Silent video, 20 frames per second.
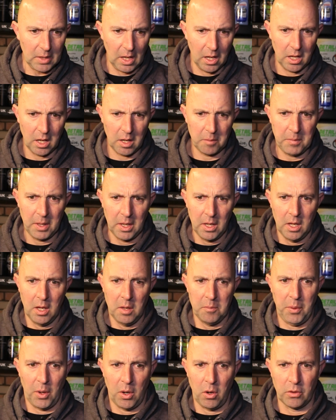
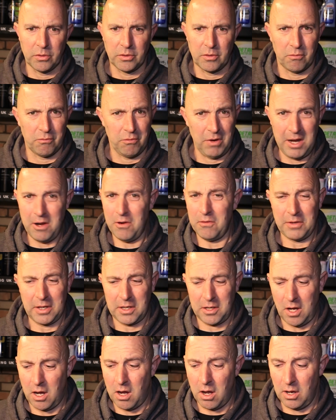But on the rear of the
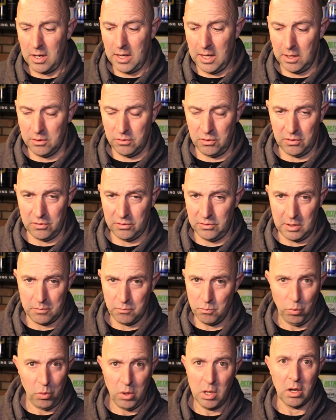car, it just
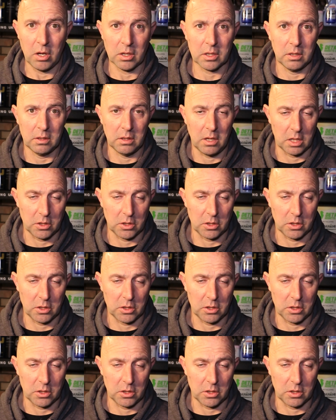didn't work.